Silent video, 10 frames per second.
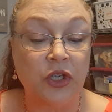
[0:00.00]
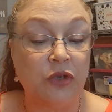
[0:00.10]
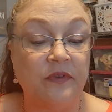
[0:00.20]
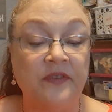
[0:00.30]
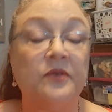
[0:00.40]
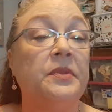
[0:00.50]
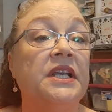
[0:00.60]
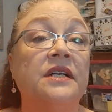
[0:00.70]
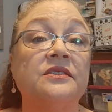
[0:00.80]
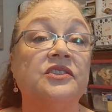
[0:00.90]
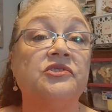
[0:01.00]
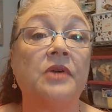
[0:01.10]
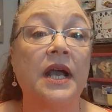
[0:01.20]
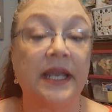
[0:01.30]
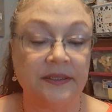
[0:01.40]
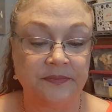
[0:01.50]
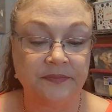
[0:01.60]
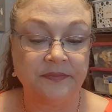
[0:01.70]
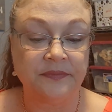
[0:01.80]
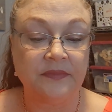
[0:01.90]
you've even begun to try.
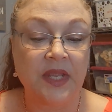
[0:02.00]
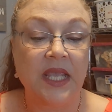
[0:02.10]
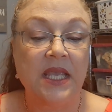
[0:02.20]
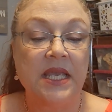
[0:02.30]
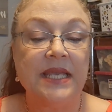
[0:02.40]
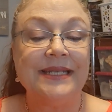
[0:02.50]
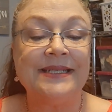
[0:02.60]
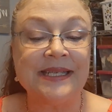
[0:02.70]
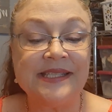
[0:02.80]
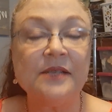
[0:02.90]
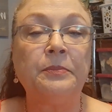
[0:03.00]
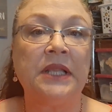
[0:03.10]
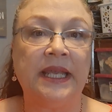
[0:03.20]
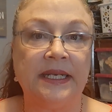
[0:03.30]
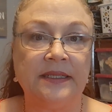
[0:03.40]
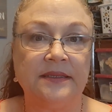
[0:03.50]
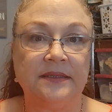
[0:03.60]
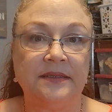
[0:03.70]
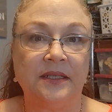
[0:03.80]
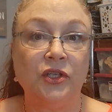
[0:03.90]
Discipline
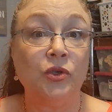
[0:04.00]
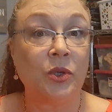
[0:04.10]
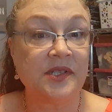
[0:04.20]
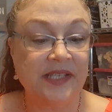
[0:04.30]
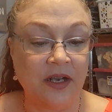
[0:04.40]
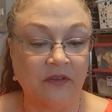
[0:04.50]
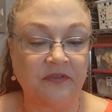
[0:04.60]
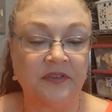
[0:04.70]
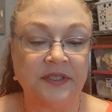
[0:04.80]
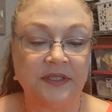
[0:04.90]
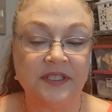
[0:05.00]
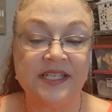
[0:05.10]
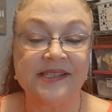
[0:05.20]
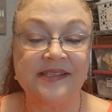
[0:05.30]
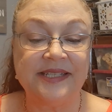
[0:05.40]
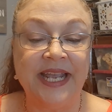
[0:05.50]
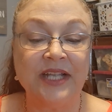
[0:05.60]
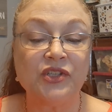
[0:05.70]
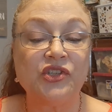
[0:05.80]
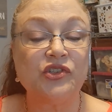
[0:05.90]
yourself to
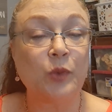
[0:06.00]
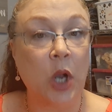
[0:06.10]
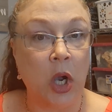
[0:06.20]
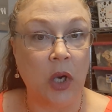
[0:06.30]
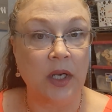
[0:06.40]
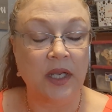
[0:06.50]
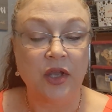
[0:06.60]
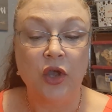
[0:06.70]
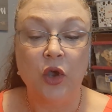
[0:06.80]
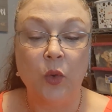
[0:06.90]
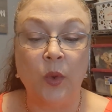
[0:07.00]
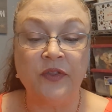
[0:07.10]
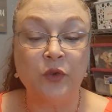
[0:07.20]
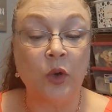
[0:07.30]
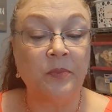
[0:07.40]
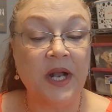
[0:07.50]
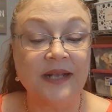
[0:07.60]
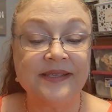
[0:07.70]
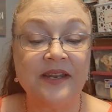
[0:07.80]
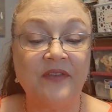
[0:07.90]
stand strong with your
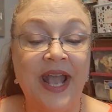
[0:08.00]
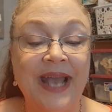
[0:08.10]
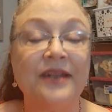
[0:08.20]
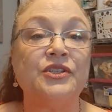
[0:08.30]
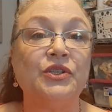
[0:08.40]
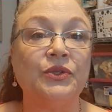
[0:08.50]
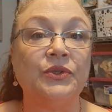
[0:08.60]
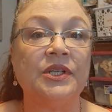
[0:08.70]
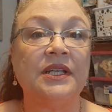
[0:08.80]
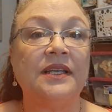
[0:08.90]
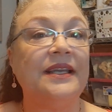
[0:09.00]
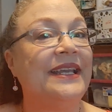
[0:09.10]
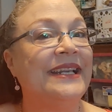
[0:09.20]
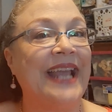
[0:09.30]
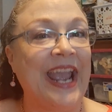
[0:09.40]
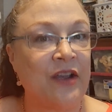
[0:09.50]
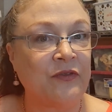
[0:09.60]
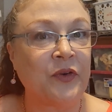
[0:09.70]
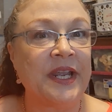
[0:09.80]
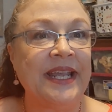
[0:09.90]
positive attitude in
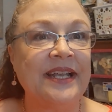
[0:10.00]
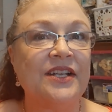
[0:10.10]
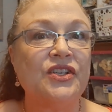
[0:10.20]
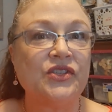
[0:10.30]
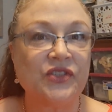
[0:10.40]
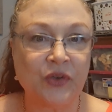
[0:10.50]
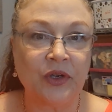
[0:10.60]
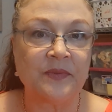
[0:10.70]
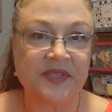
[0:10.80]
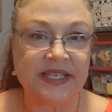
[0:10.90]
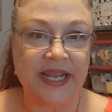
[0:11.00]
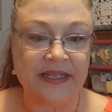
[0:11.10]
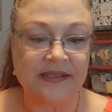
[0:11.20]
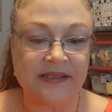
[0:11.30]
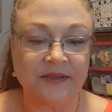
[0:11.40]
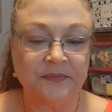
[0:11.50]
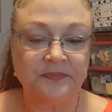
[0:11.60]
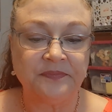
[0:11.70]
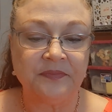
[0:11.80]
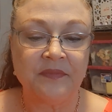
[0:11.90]
every circumstance.
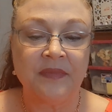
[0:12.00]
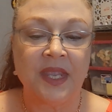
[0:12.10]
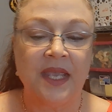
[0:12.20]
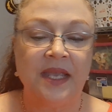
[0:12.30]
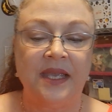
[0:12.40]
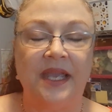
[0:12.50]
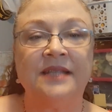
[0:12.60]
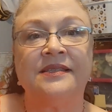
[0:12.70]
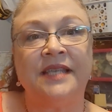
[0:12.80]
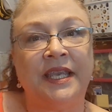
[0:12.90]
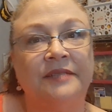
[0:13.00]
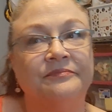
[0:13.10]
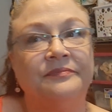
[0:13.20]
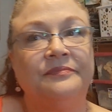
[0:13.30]
And see,